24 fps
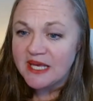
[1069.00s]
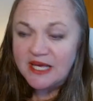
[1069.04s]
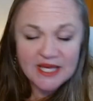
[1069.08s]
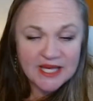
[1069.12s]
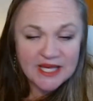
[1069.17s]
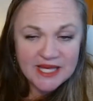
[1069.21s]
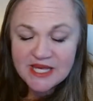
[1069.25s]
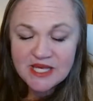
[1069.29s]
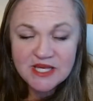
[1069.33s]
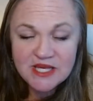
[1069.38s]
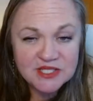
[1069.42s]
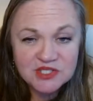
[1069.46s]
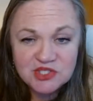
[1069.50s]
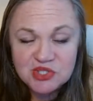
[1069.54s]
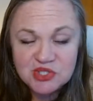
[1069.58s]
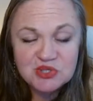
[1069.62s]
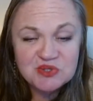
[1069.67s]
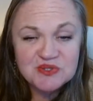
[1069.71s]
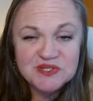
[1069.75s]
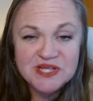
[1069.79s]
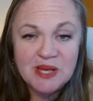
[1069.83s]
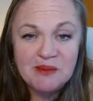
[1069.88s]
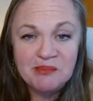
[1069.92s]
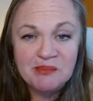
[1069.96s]
He
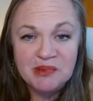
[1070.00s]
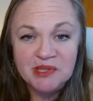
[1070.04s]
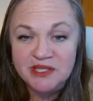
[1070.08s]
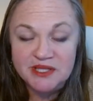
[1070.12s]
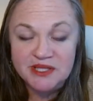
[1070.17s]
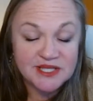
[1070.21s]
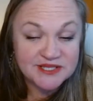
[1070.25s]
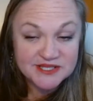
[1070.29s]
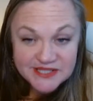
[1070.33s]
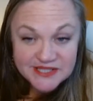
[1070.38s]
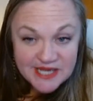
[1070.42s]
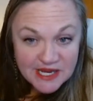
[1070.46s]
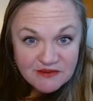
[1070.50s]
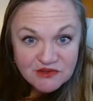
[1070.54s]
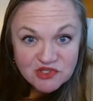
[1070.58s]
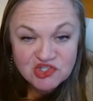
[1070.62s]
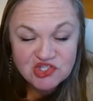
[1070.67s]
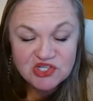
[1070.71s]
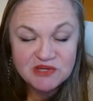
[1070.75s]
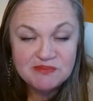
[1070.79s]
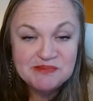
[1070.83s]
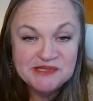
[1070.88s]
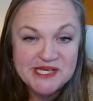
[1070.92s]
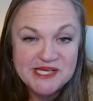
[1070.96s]
introduced that bill that's now the
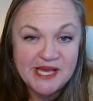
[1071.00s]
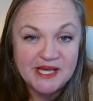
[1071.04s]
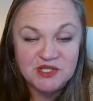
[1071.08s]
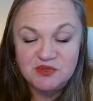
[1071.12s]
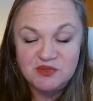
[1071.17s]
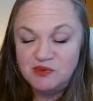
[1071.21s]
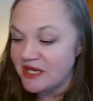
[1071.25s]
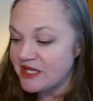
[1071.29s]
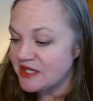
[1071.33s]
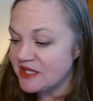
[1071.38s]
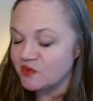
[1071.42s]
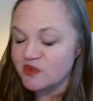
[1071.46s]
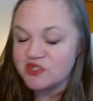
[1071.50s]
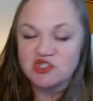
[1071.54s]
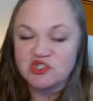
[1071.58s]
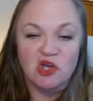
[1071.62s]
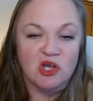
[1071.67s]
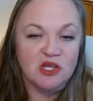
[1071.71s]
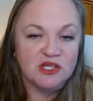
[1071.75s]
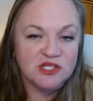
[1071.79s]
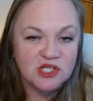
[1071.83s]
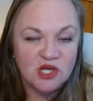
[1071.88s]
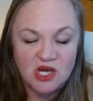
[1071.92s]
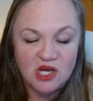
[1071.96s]
SHIPS Act, right? Which
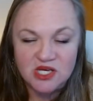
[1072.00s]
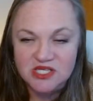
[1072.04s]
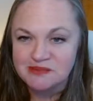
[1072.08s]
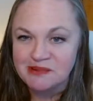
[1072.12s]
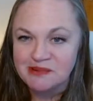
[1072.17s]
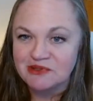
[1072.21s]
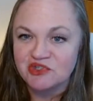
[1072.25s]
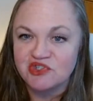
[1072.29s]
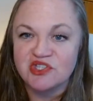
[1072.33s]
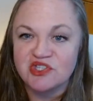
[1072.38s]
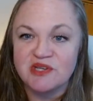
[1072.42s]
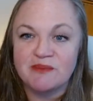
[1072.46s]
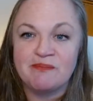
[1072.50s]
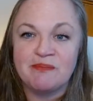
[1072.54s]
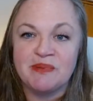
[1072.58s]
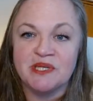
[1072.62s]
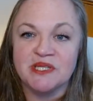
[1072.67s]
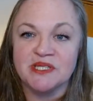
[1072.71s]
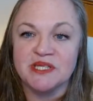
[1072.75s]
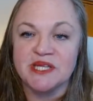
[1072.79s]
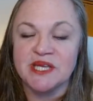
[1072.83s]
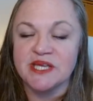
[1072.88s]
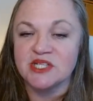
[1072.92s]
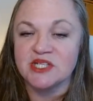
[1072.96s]
talks about
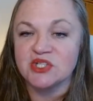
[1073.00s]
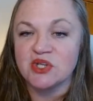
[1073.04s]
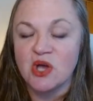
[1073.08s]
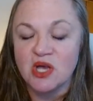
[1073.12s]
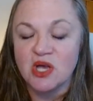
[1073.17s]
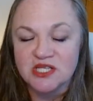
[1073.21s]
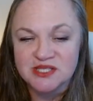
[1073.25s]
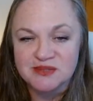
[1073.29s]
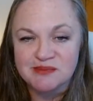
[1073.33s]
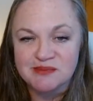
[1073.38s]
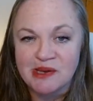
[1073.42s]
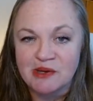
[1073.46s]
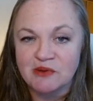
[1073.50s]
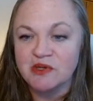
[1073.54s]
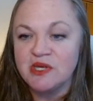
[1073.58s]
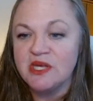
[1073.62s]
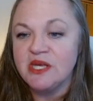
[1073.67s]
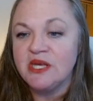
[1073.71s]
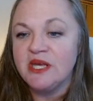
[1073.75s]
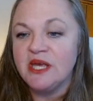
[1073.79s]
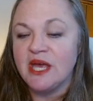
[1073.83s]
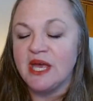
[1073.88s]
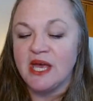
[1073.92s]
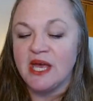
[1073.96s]
shipbuilding. It talks about
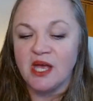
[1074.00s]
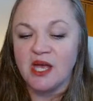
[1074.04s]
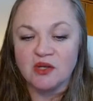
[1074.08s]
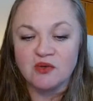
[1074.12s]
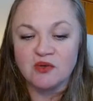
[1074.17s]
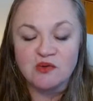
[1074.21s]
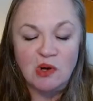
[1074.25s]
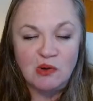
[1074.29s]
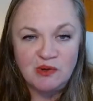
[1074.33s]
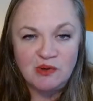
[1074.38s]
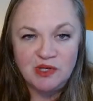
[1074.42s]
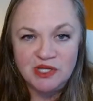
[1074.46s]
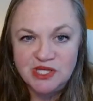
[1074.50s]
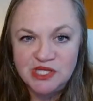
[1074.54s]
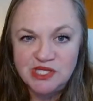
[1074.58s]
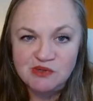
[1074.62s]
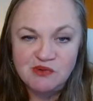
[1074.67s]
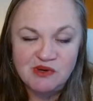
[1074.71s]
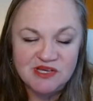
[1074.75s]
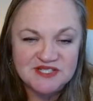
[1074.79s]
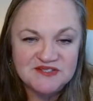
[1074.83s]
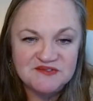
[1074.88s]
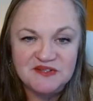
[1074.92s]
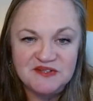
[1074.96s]
growing the U.S.